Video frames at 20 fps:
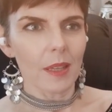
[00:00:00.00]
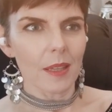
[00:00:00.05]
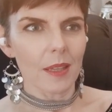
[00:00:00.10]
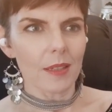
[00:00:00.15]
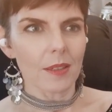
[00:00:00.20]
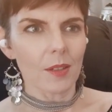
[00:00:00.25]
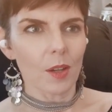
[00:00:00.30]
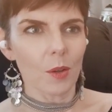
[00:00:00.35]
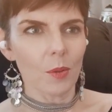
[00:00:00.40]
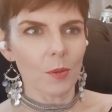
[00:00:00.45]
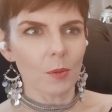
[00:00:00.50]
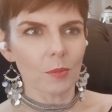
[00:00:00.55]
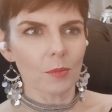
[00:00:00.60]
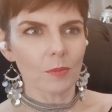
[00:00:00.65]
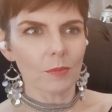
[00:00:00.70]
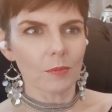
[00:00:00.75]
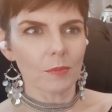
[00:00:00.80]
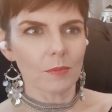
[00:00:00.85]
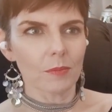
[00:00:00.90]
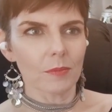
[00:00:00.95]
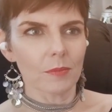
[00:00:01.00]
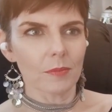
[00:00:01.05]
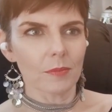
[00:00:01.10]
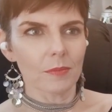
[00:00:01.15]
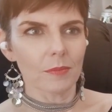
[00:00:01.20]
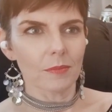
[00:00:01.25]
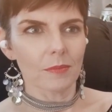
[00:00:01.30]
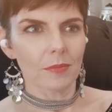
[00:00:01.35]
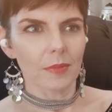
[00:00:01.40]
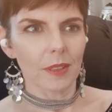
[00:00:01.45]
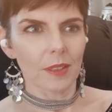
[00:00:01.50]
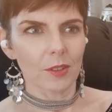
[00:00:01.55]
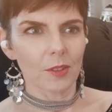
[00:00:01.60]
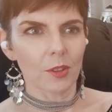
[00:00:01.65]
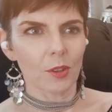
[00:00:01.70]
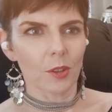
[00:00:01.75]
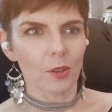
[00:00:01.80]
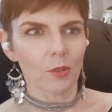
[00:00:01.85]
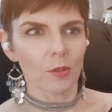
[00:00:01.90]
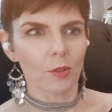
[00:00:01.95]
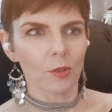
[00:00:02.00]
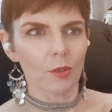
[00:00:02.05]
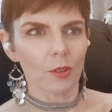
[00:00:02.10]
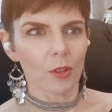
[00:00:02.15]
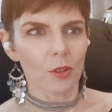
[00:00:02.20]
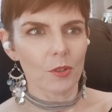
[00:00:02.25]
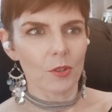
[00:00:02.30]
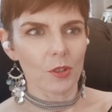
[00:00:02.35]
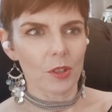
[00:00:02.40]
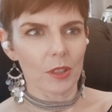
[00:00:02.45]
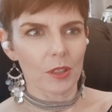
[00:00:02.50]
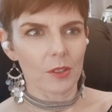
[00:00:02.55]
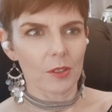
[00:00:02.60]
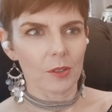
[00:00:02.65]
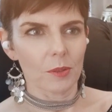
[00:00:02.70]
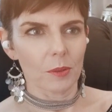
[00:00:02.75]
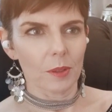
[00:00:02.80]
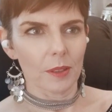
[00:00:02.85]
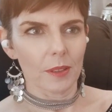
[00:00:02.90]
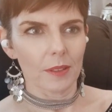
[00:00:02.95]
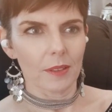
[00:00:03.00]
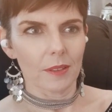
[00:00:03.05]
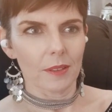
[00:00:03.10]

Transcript: there's no internal logic to it.